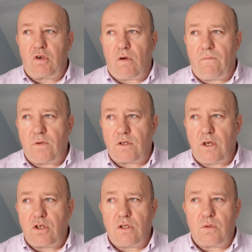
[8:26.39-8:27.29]

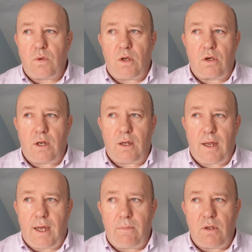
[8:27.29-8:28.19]
conversations. We're looking at
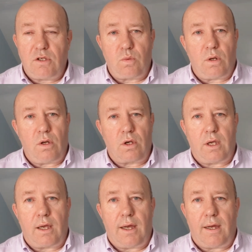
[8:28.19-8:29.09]
habits, we're
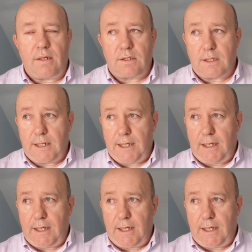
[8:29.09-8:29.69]
looking at